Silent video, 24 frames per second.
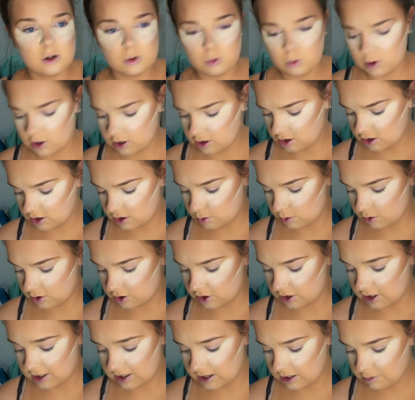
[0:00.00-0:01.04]
When you
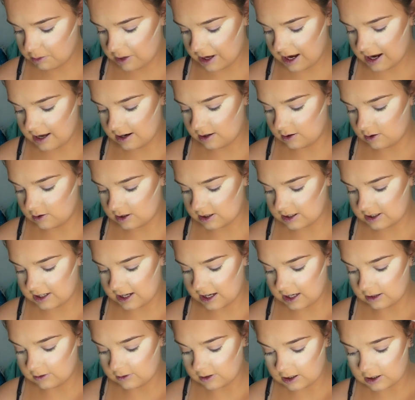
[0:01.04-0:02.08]
swatch it in the pan, it looks
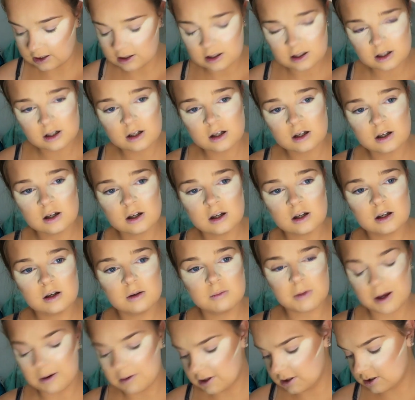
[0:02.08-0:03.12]
navy.
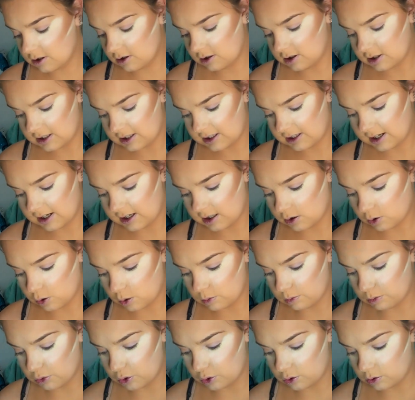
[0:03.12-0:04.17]
Maybe it's because it's next
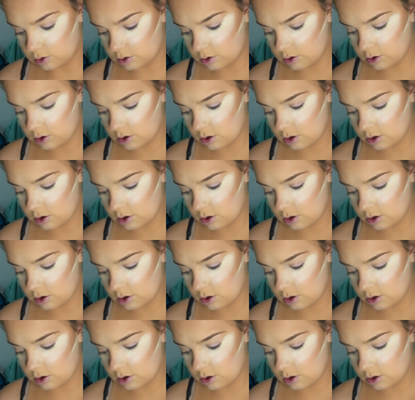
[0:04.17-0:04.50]
to a blue.